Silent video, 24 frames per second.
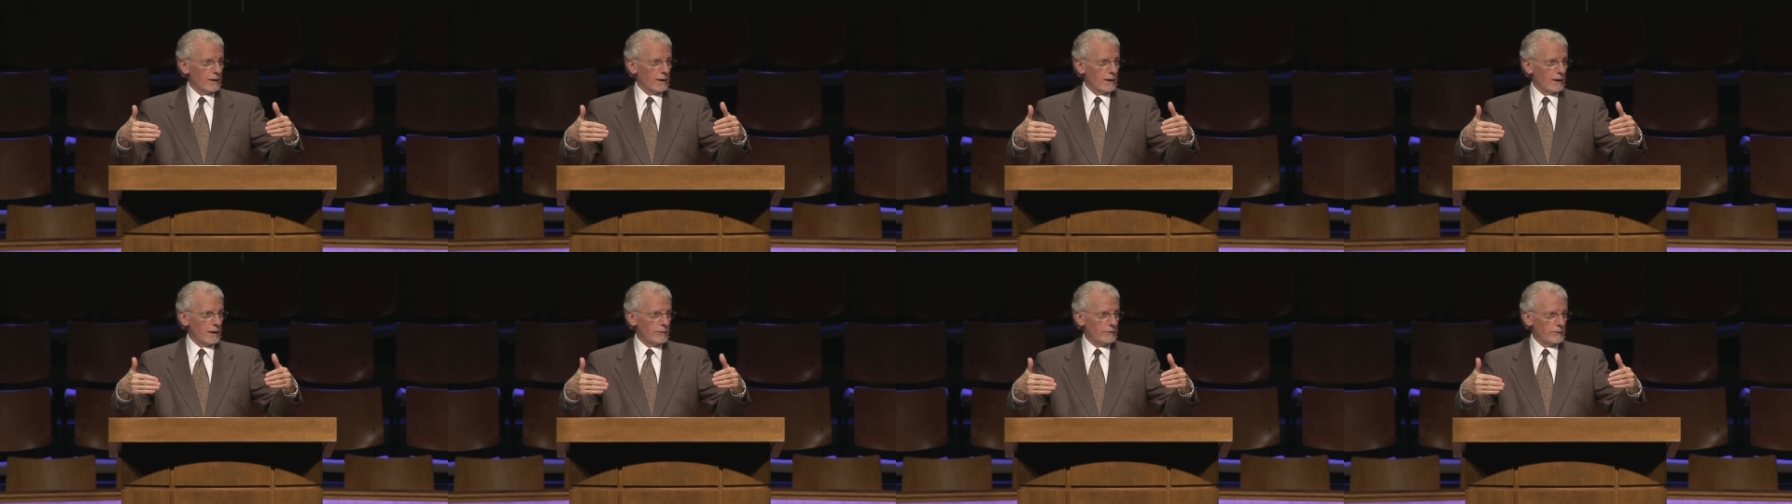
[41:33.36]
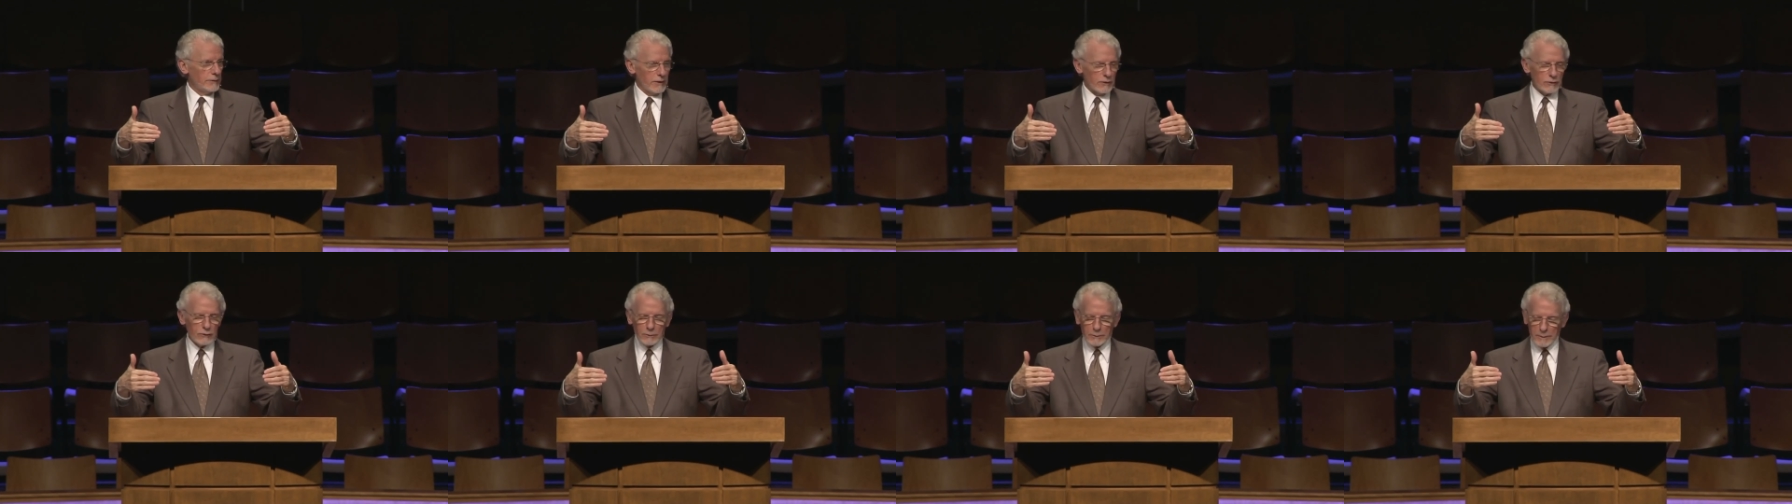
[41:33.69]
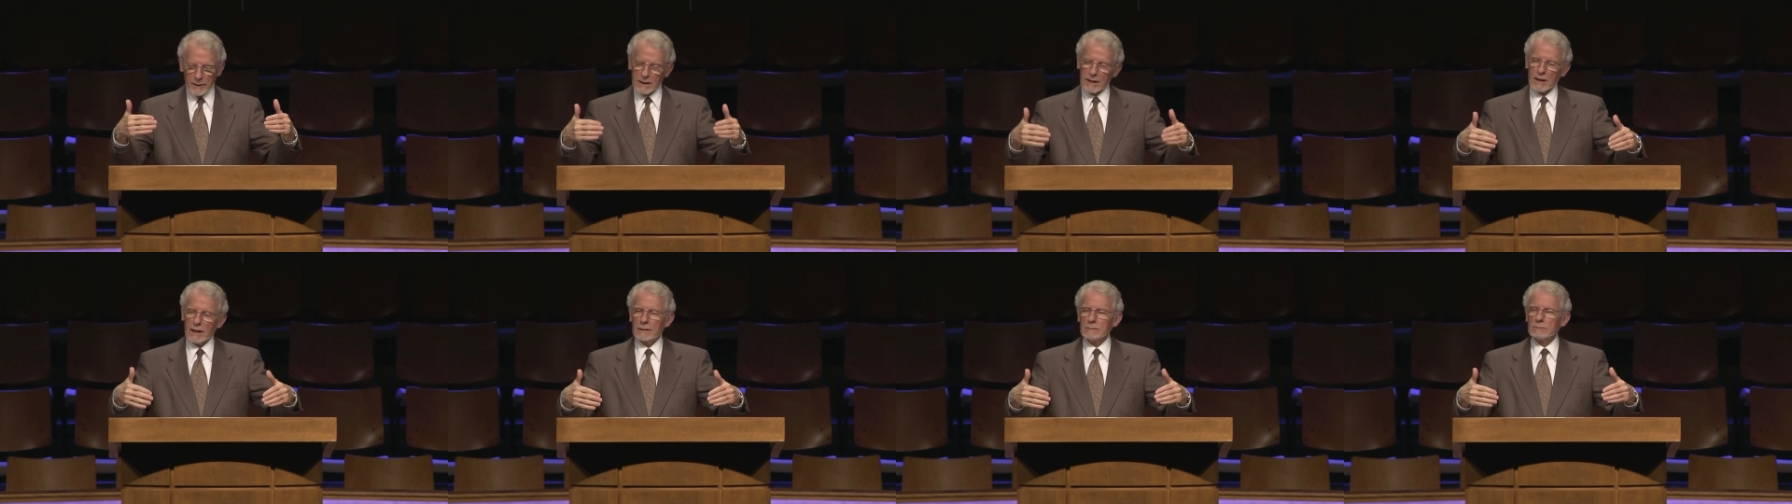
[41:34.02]
And this
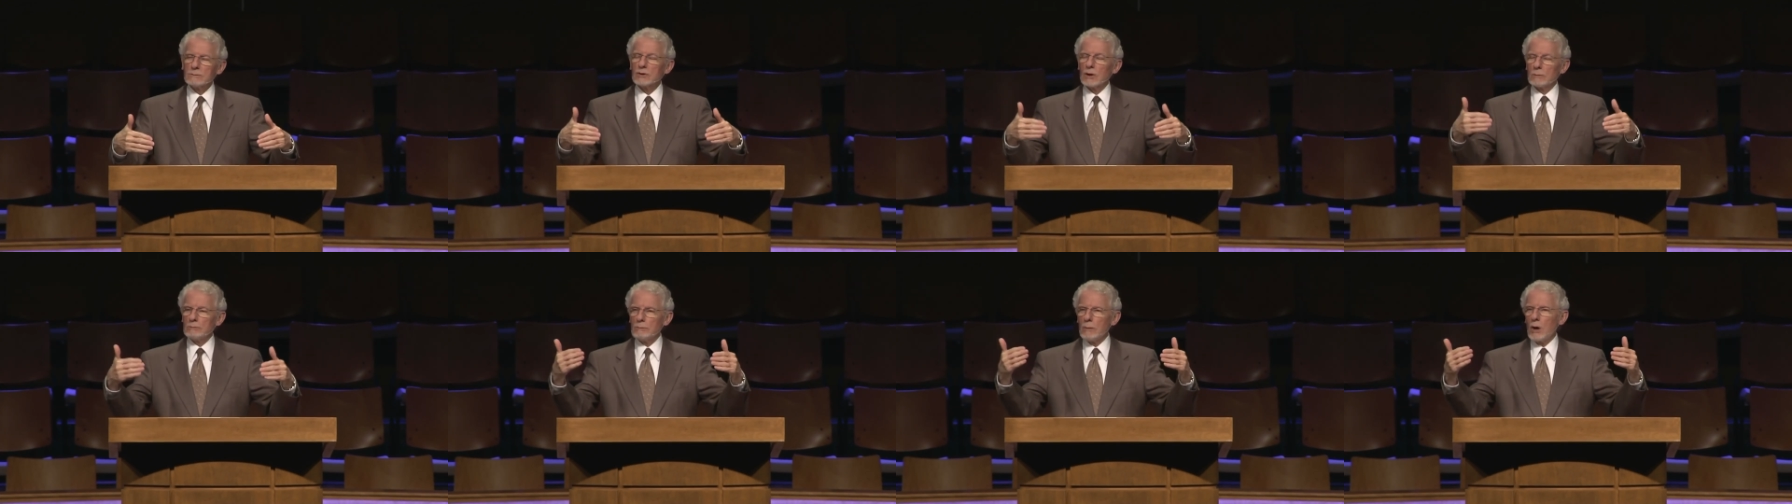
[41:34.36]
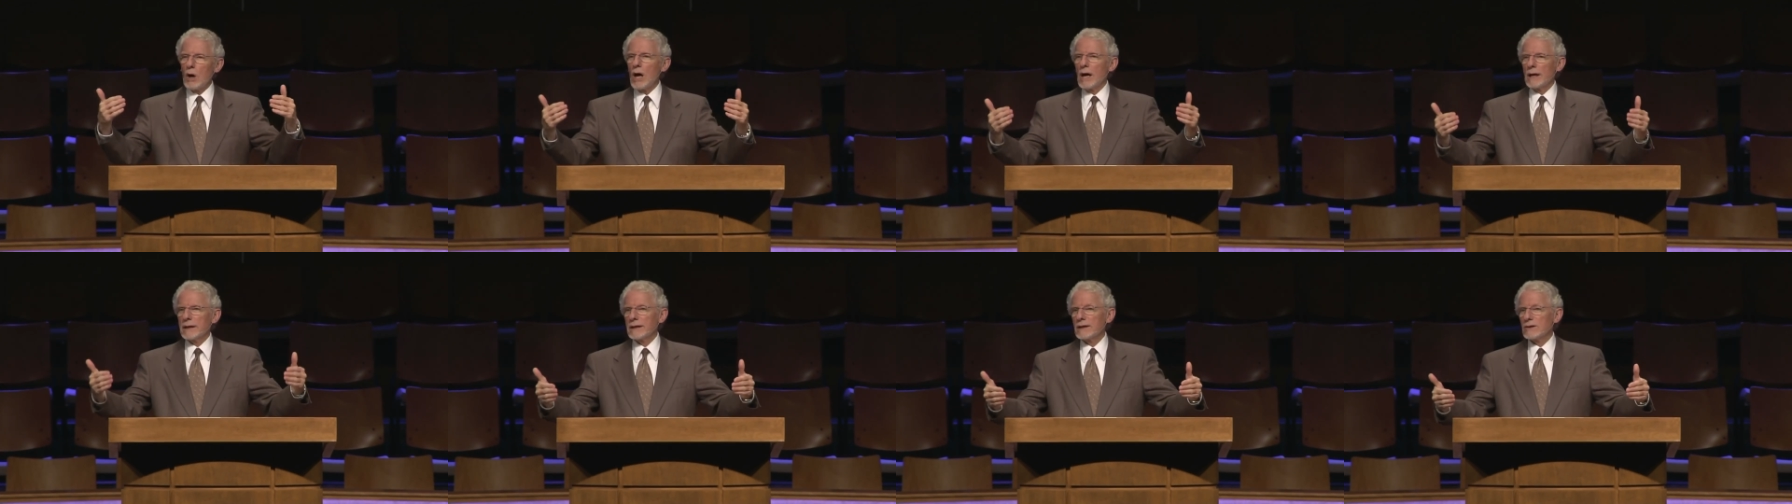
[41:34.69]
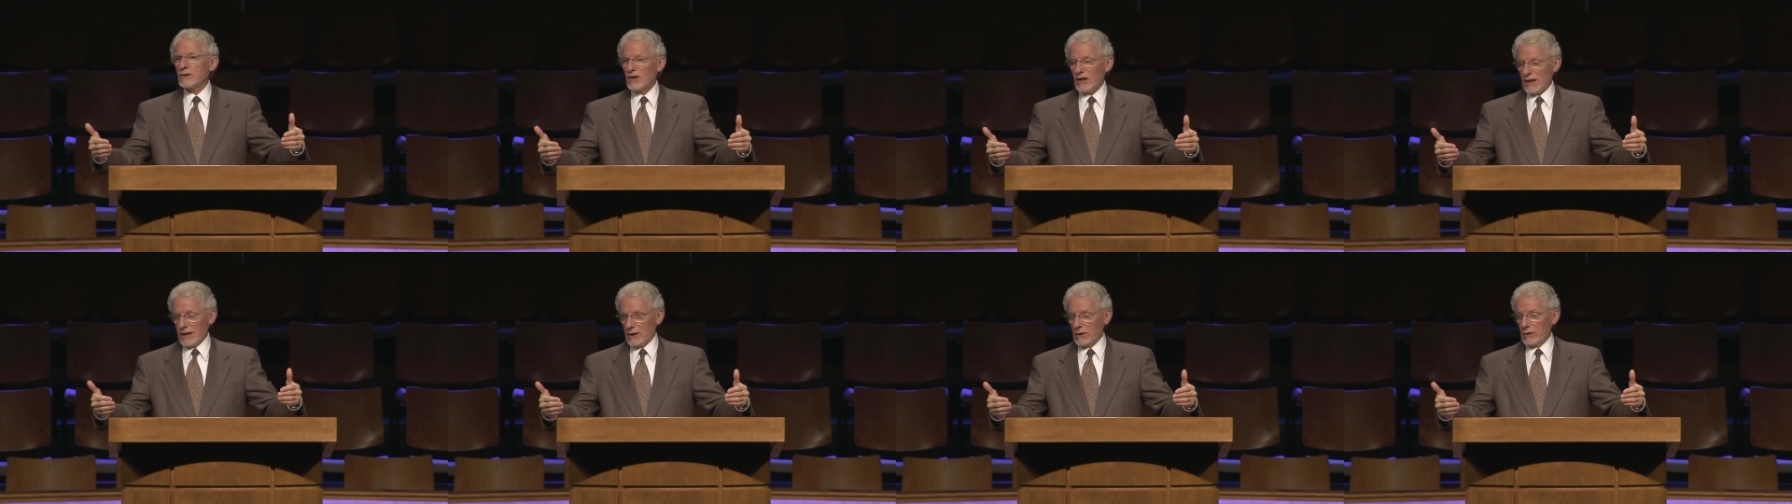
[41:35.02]
becomes a
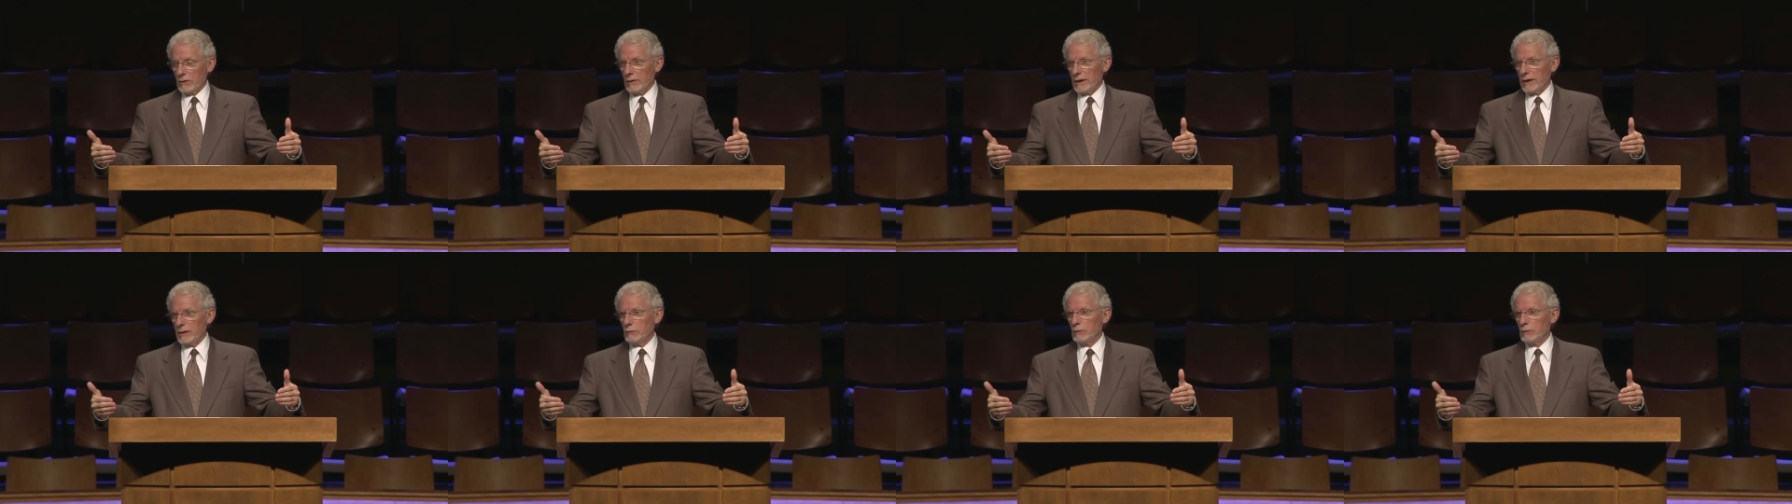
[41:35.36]
monetary